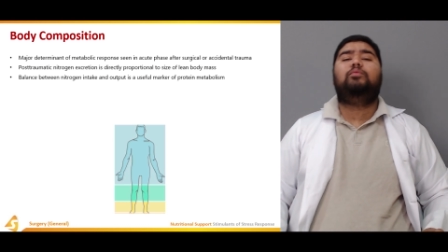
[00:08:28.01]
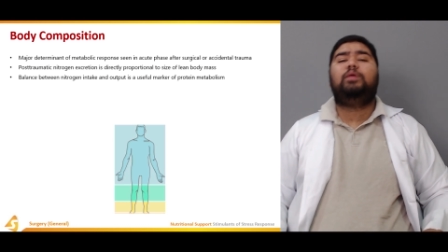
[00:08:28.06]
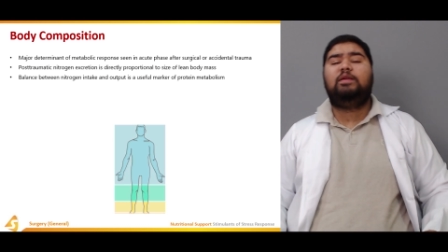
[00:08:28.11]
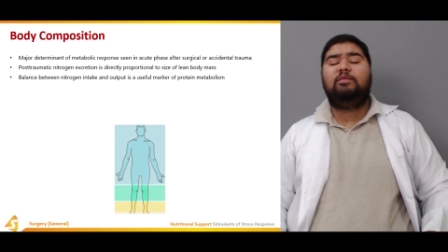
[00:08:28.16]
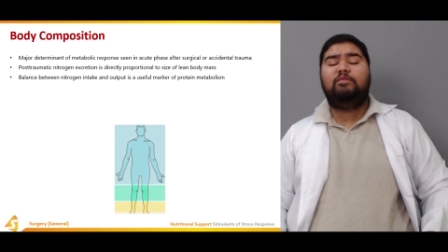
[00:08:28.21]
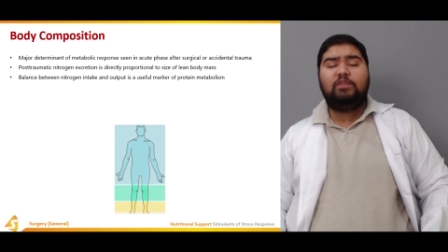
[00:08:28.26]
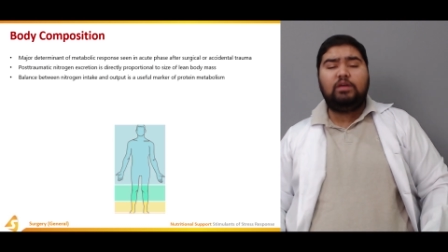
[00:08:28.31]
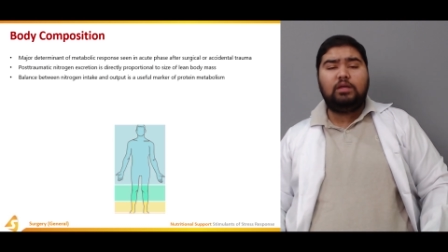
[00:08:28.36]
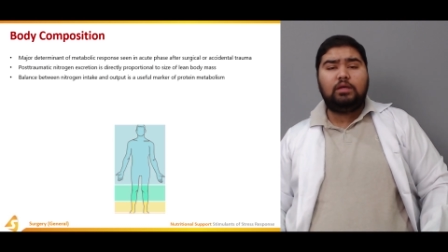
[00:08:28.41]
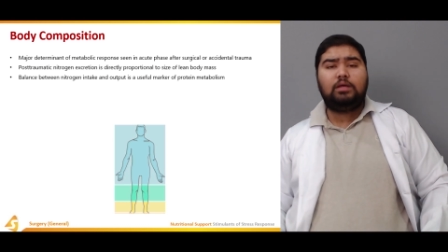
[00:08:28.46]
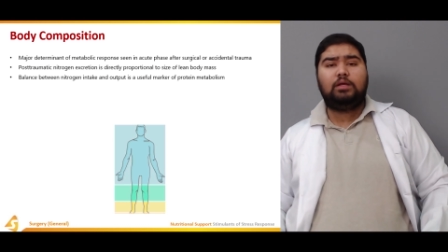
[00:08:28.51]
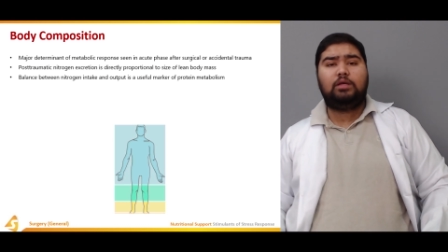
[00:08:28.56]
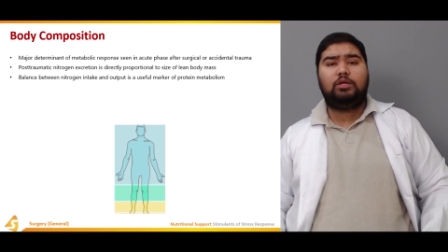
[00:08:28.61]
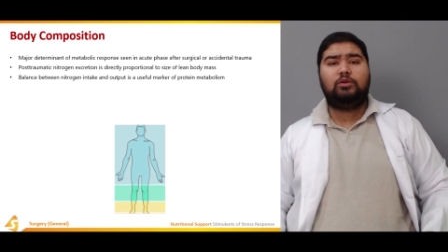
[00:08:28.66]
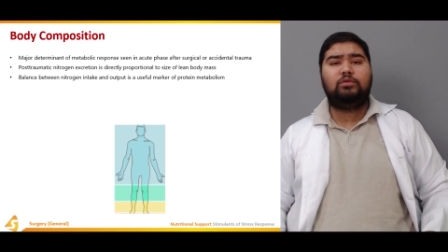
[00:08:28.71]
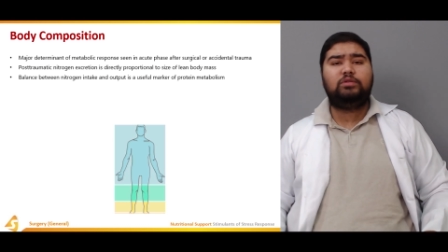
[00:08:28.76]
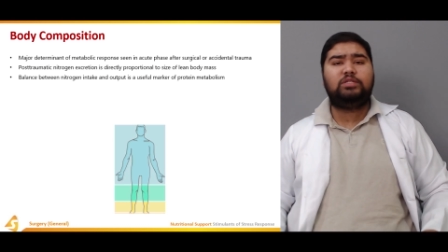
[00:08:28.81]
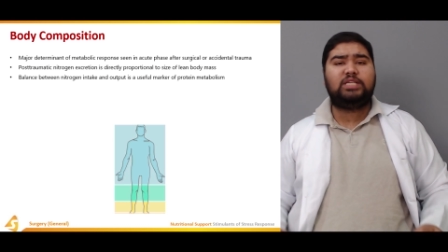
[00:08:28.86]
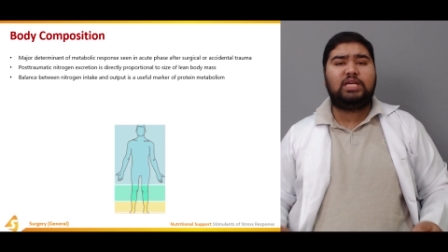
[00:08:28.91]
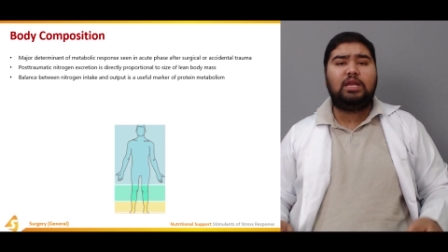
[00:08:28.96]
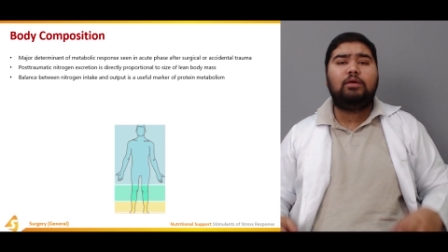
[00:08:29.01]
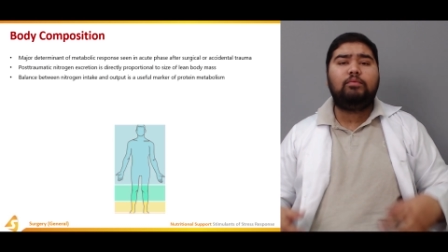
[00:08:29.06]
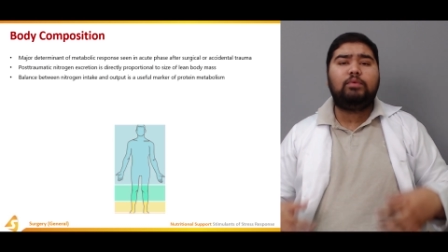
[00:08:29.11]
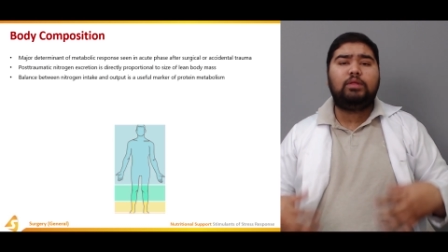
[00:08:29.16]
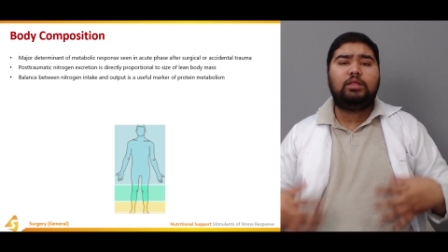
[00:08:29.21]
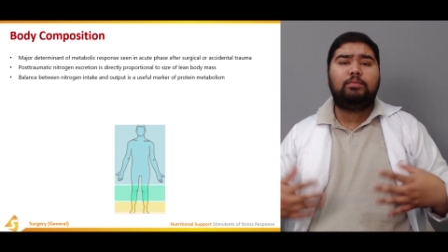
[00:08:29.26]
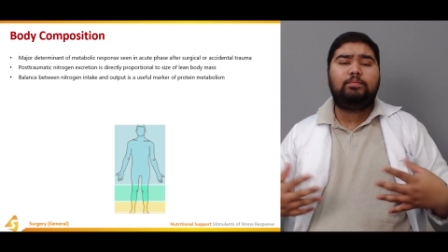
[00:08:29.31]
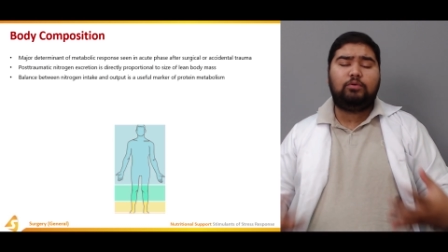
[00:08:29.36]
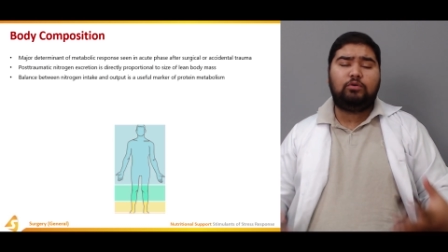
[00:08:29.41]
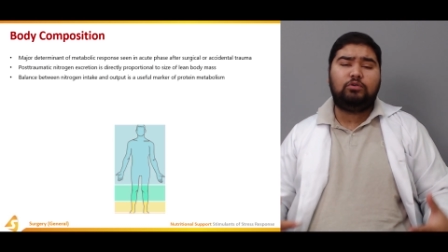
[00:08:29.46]
whenever you're dealing
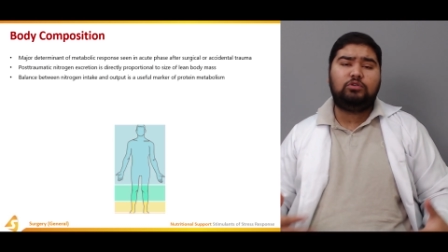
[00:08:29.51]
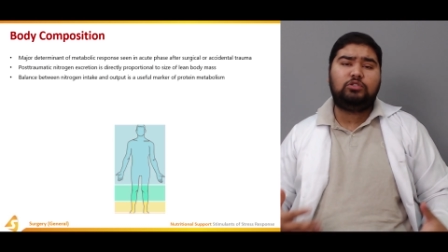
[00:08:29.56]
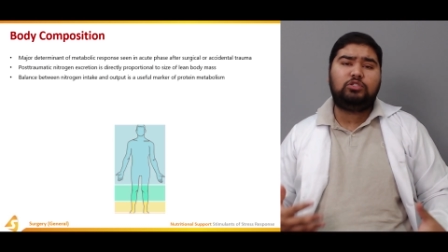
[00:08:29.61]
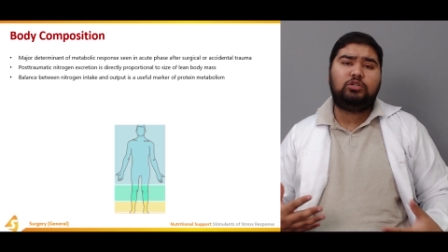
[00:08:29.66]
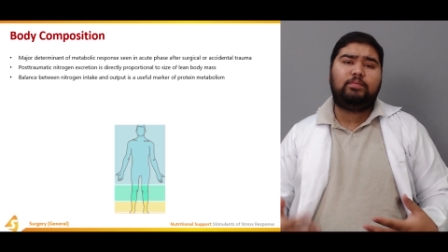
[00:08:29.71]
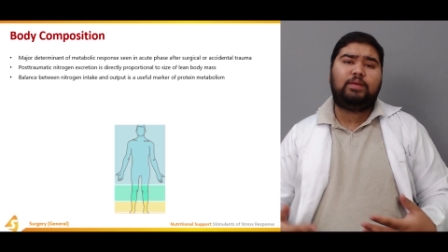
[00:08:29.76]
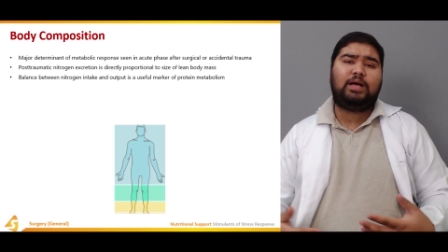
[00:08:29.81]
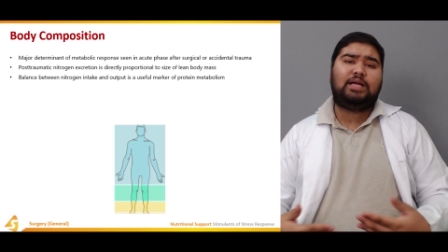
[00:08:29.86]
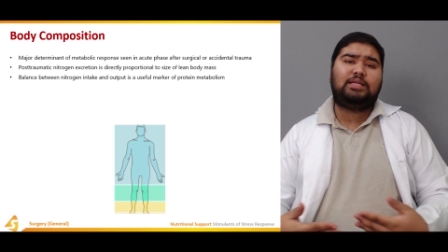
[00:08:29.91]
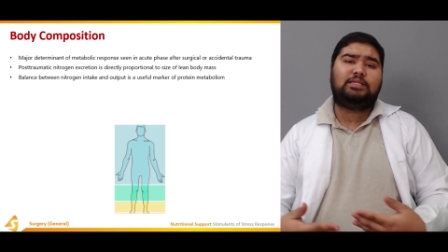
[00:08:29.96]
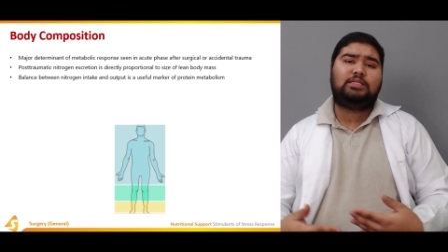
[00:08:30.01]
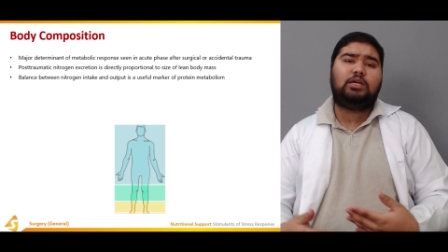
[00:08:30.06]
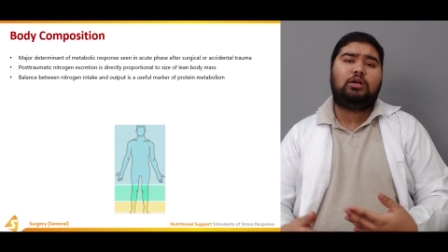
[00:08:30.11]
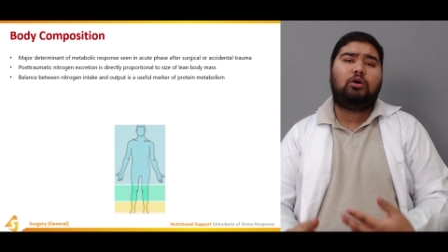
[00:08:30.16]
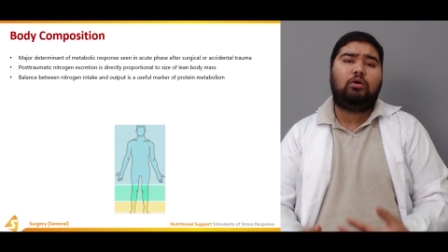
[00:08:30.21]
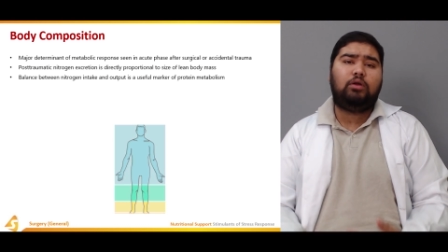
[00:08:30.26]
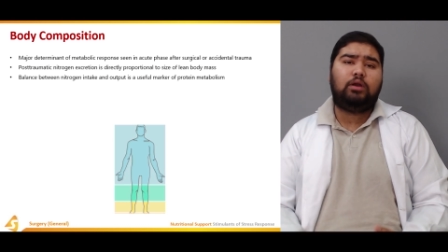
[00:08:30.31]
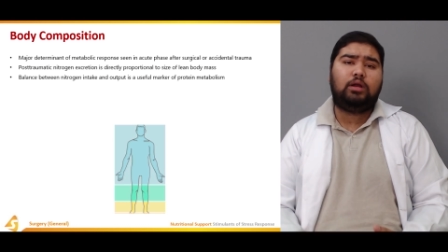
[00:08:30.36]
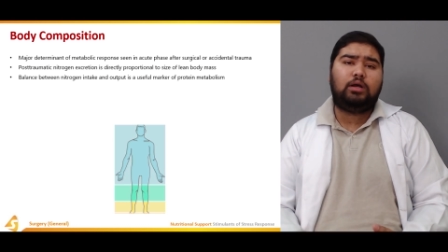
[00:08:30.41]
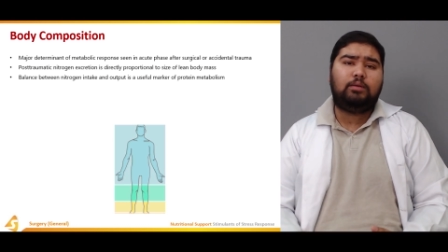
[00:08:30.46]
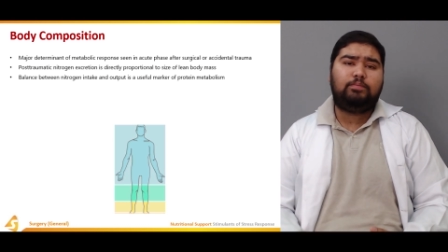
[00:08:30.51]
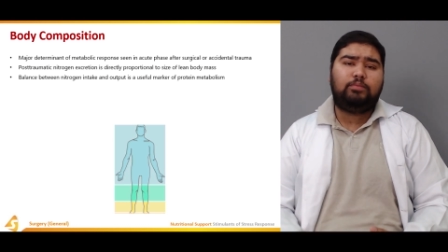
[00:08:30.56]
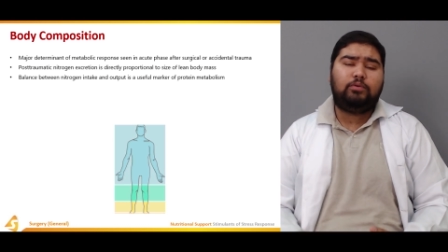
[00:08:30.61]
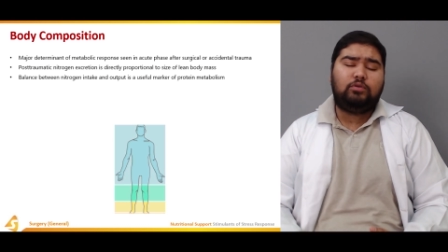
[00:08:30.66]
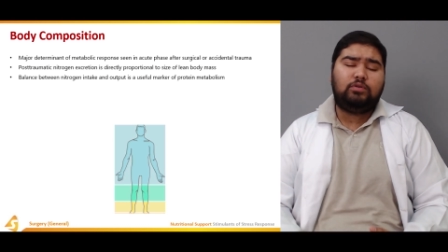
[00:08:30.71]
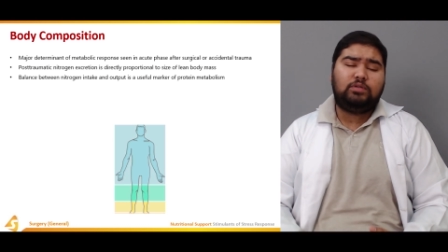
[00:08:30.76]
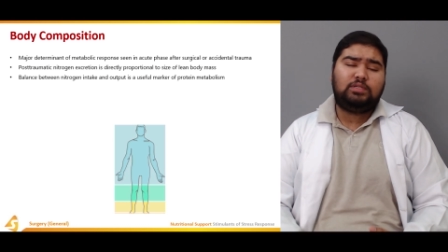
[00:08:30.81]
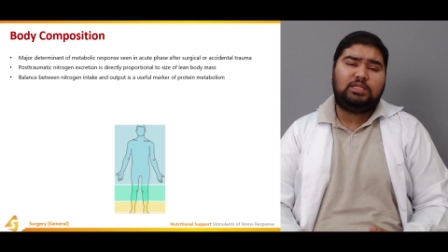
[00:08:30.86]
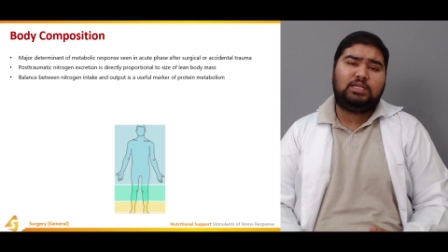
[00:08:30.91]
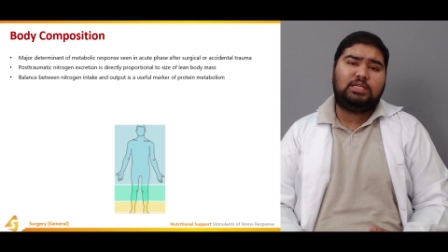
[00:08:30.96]
with a post-traumatic or a
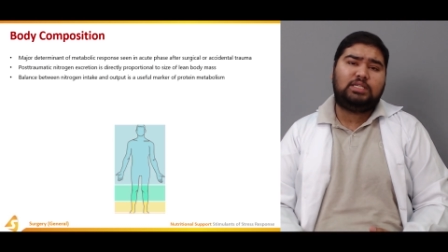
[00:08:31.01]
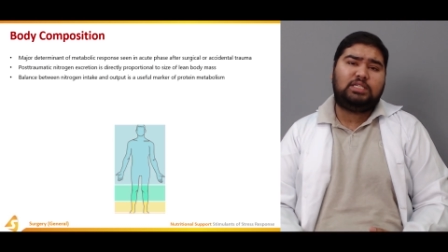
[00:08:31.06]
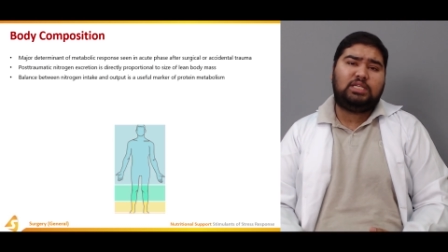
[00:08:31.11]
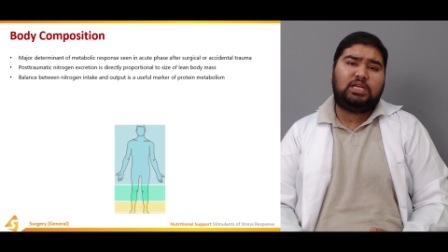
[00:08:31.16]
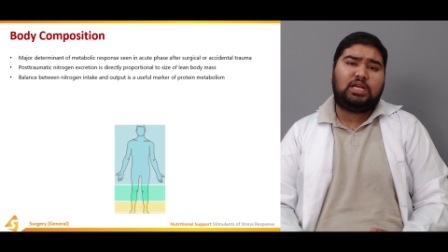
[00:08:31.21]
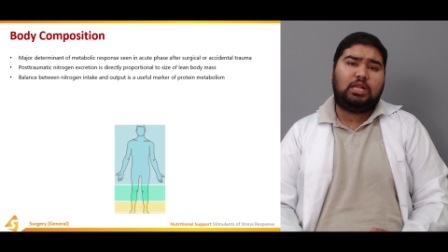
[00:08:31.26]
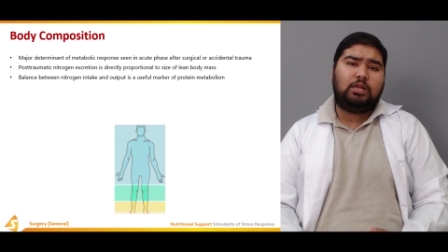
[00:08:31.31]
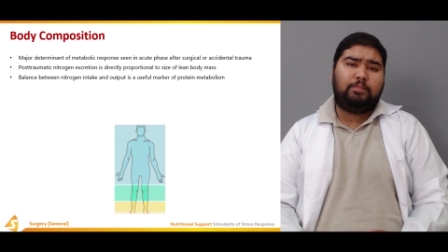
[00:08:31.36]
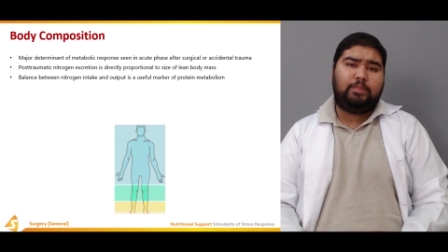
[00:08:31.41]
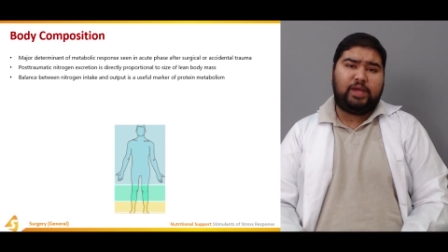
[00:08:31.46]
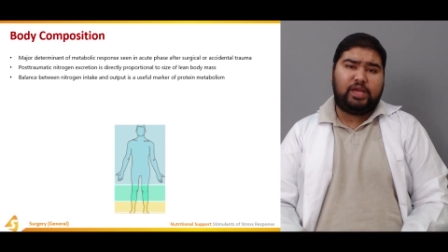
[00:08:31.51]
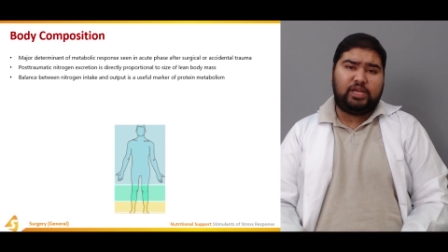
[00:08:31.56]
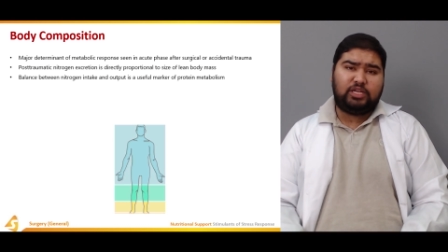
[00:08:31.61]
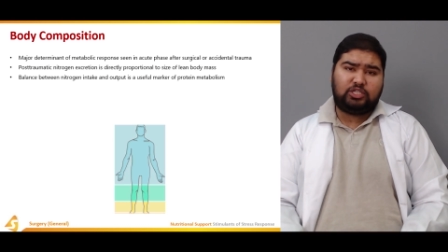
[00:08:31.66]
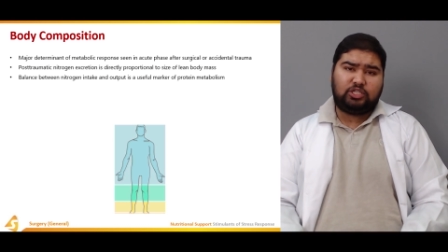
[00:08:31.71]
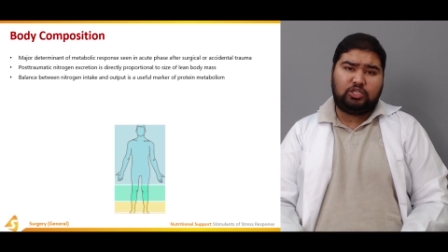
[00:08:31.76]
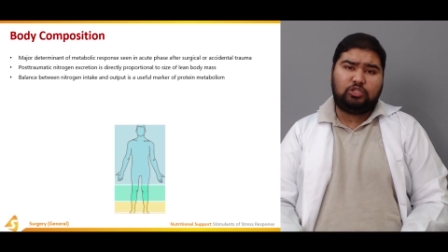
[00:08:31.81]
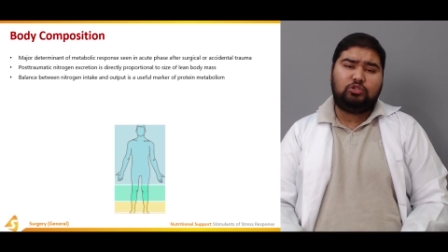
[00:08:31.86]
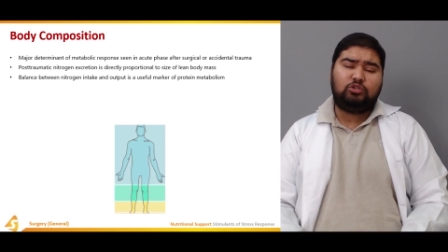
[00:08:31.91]
post-surgical patient,